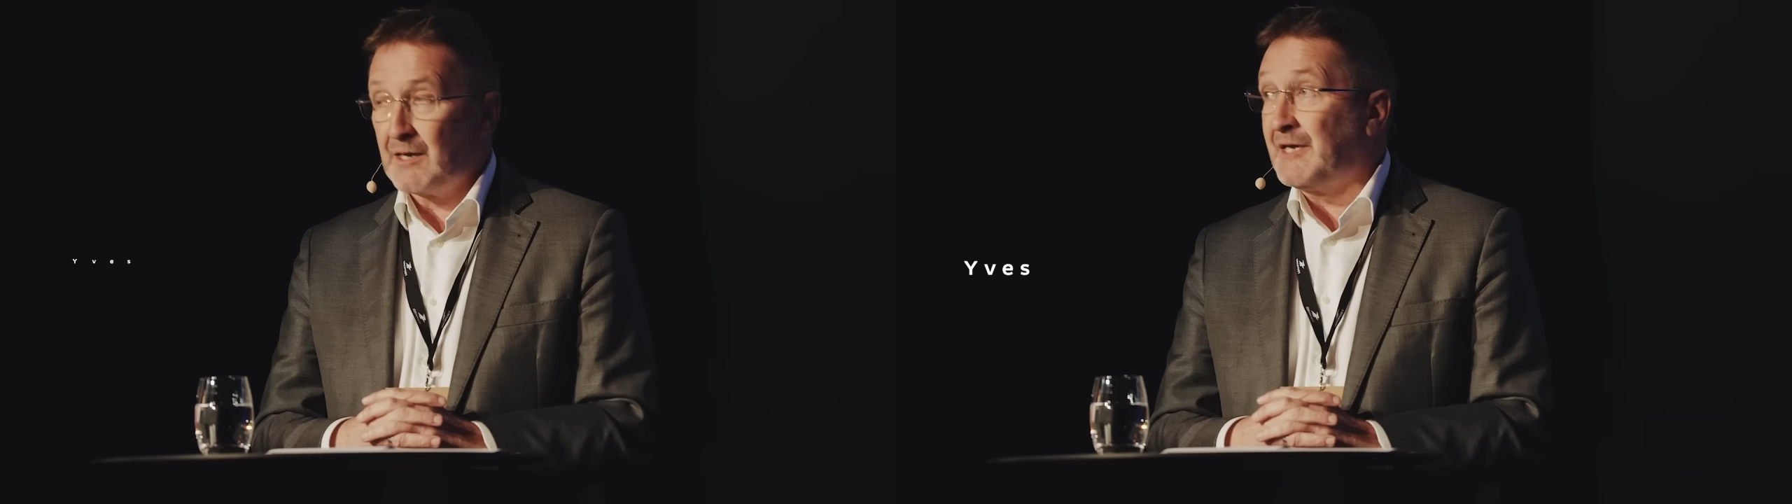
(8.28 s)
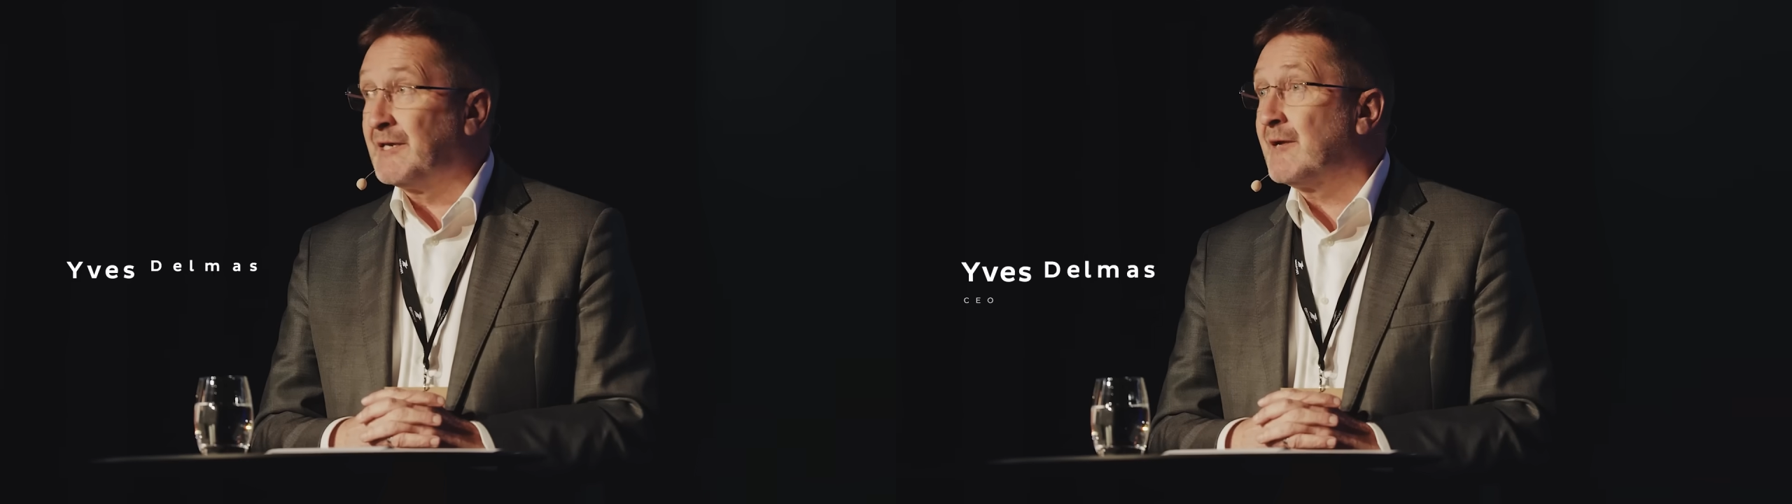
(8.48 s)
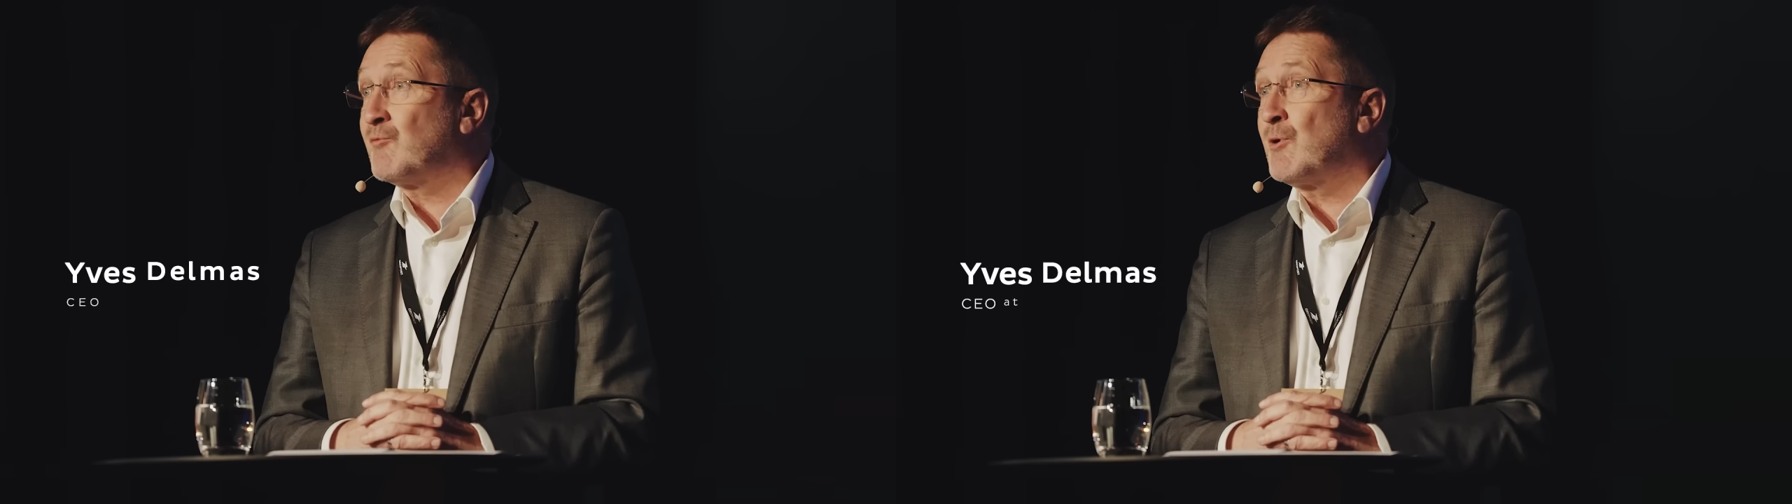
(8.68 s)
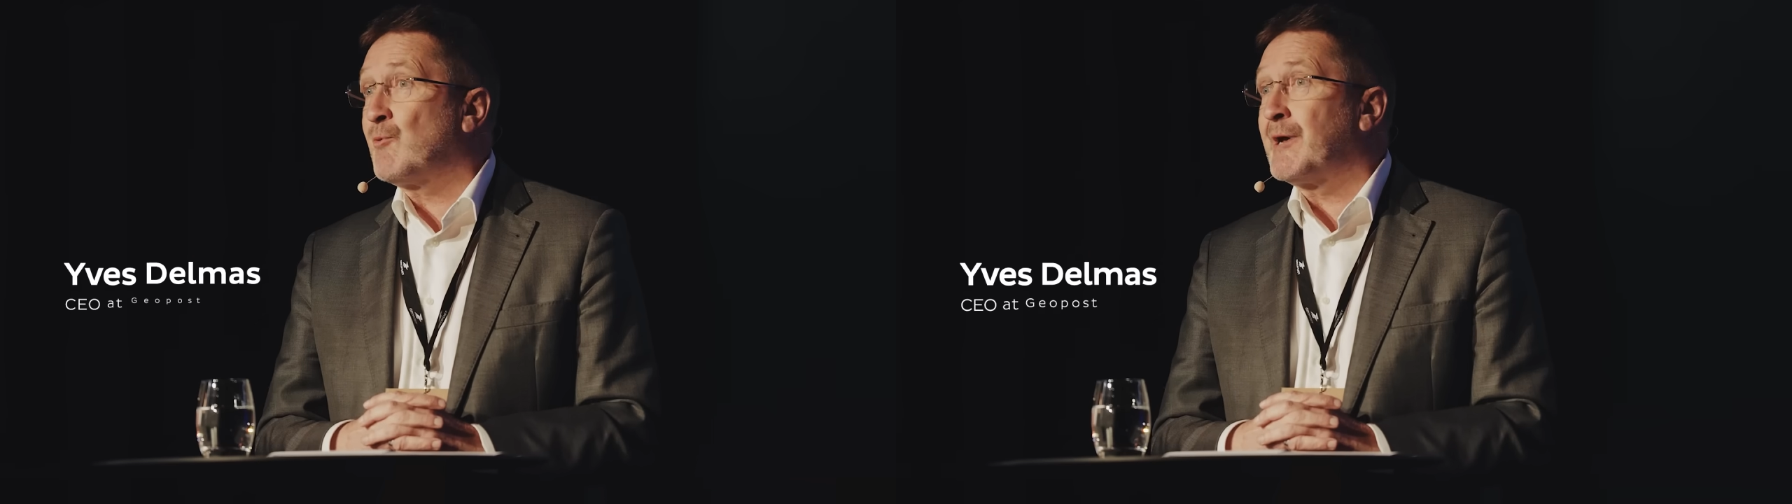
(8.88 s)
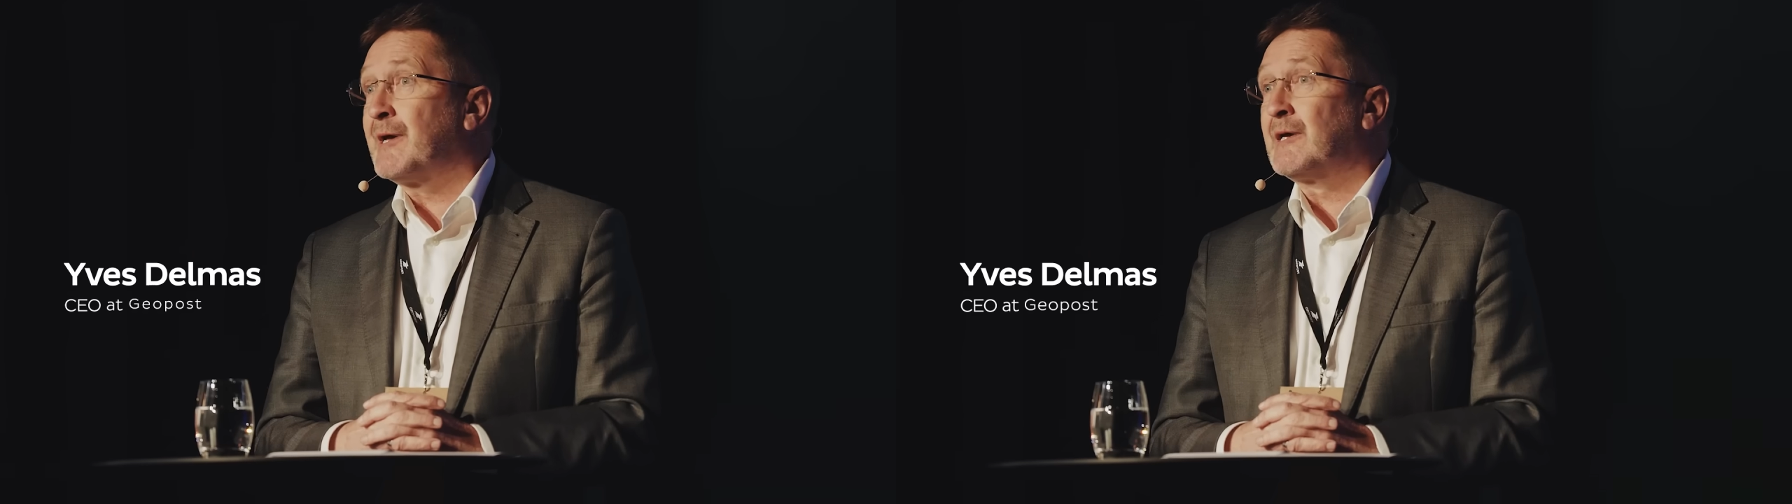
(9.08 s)
in
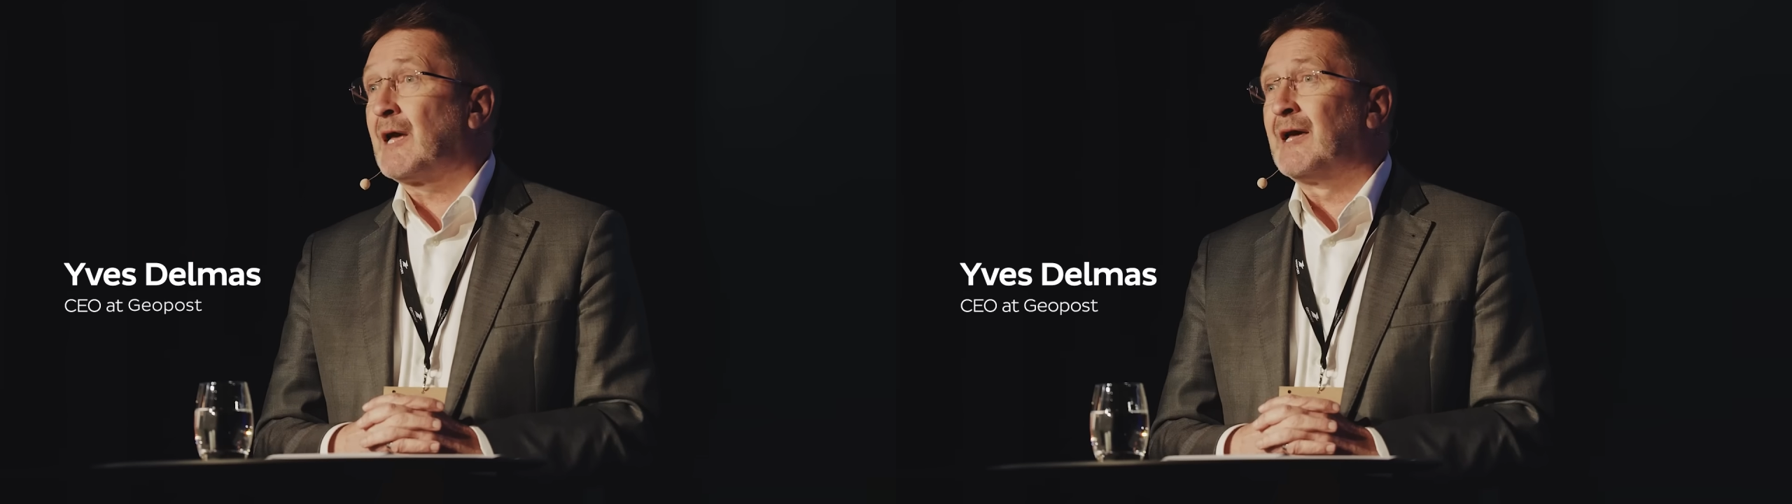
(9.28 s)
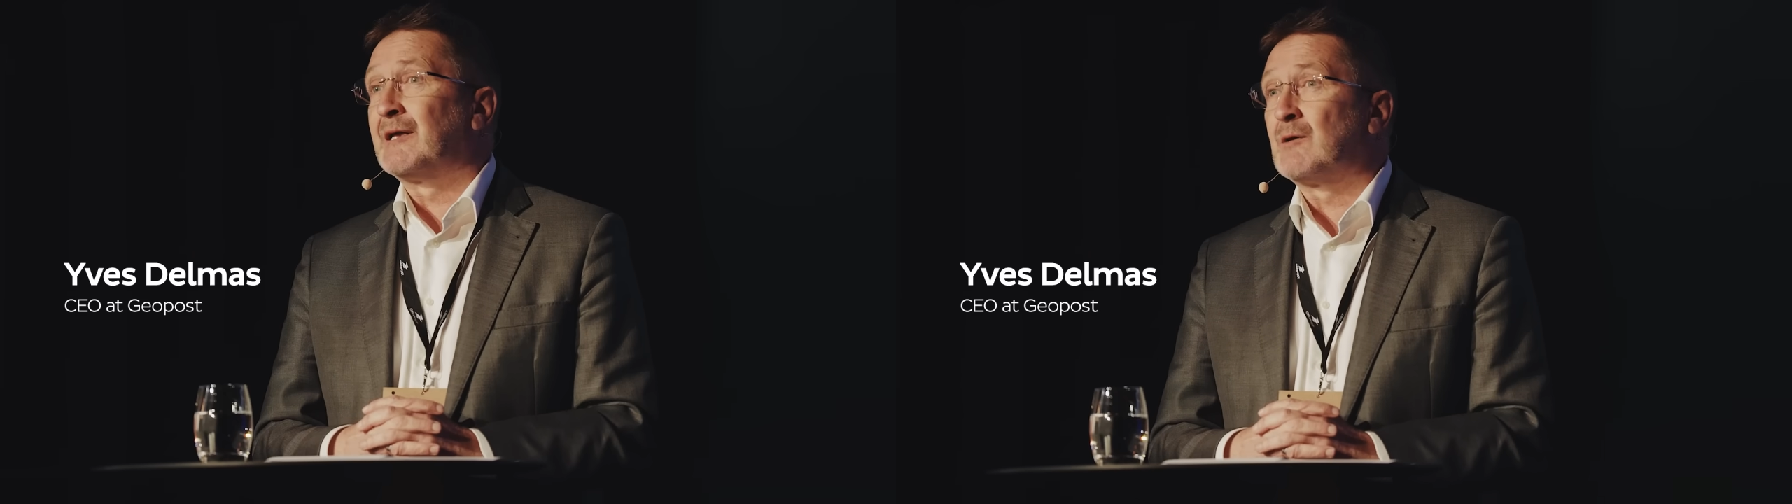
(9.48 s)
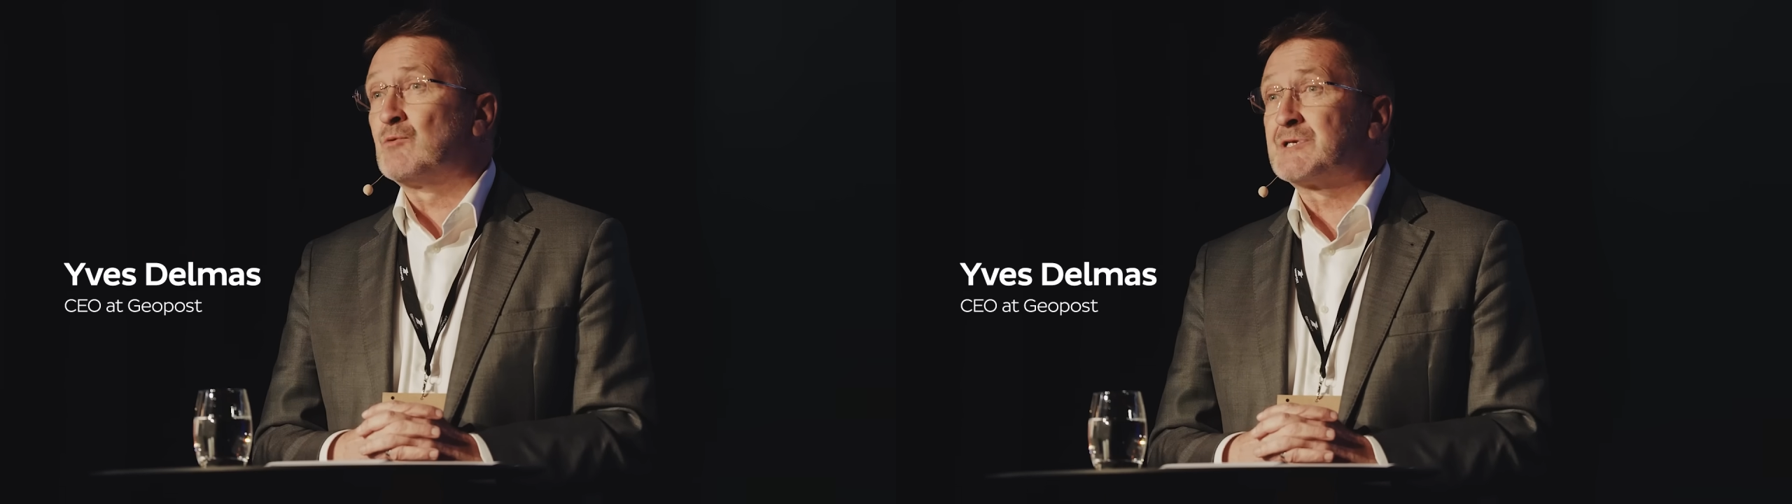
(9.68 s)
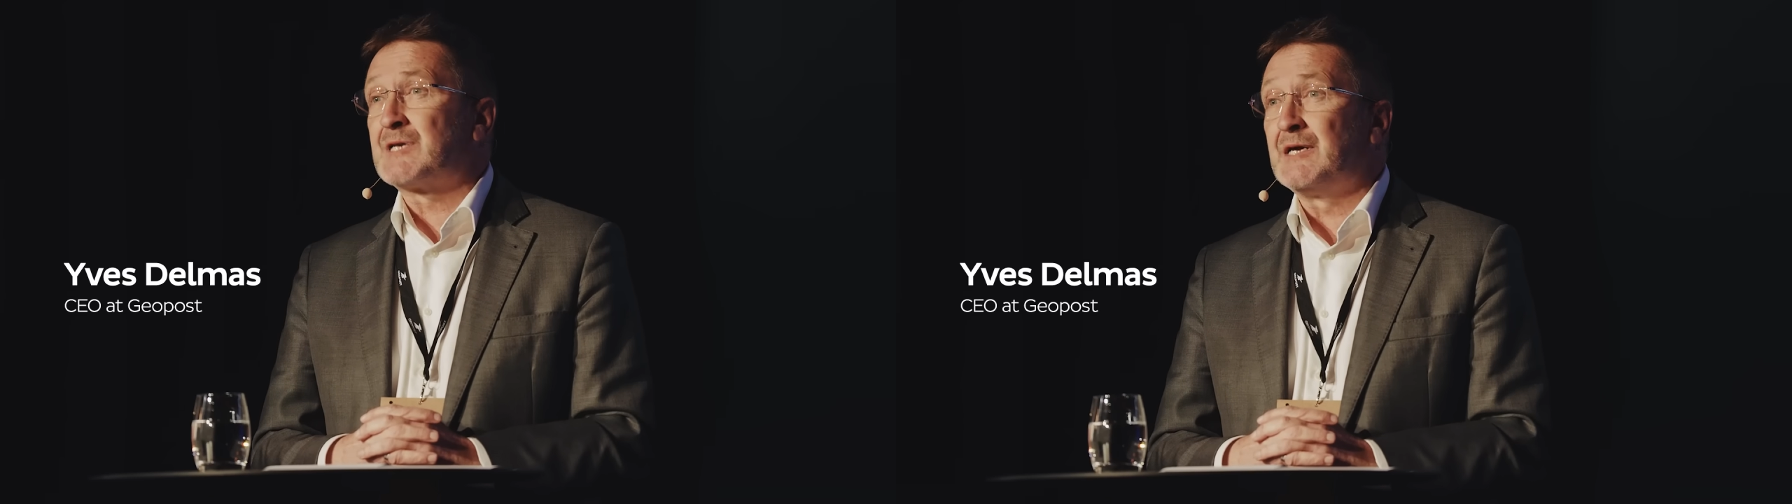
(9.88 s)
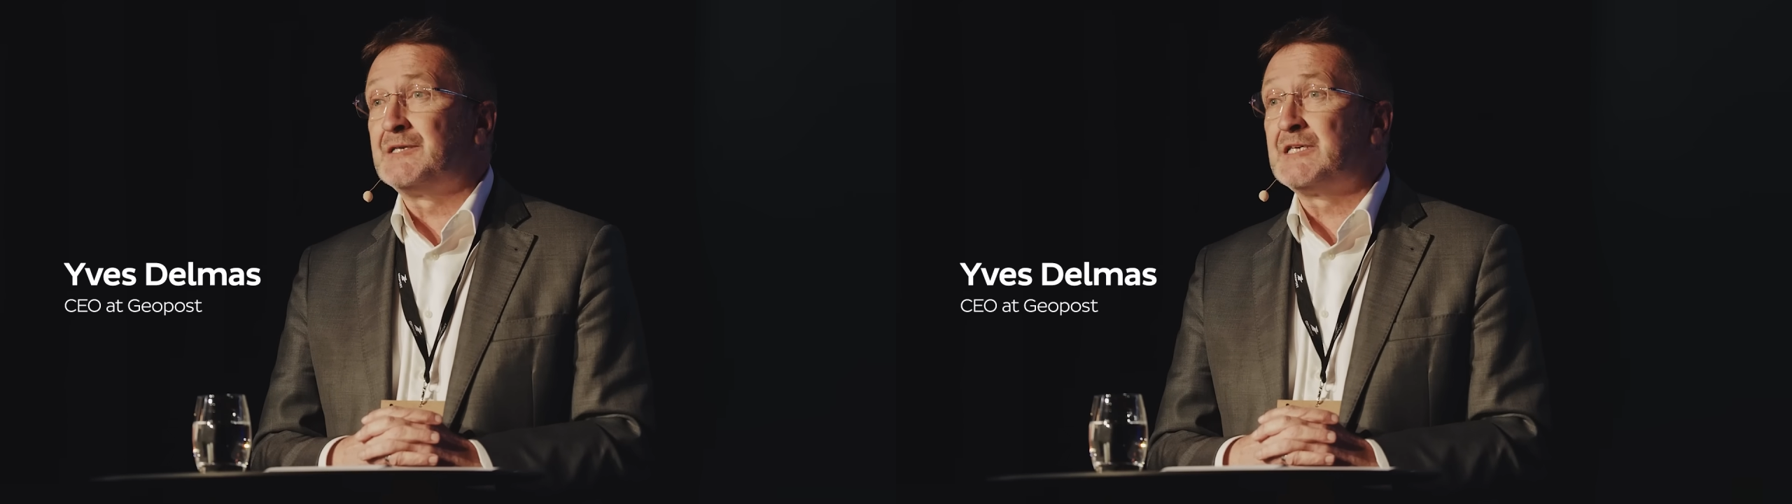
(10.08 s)
every way, and I
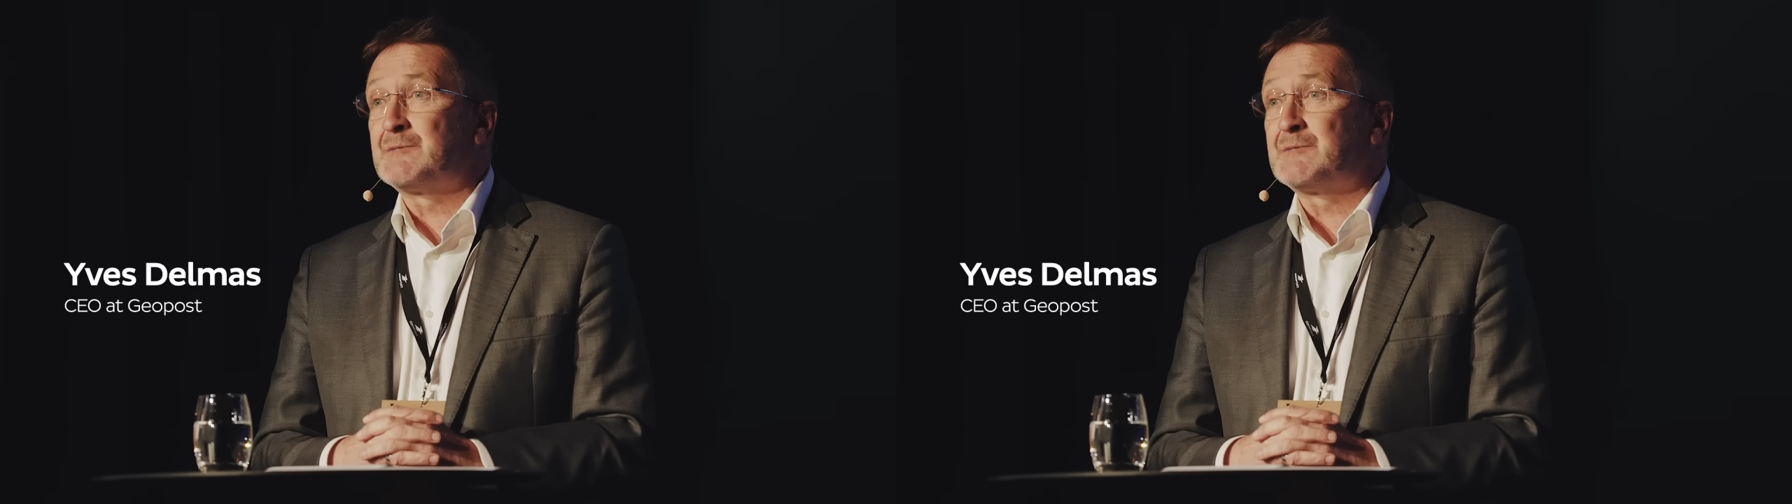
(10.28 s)
would say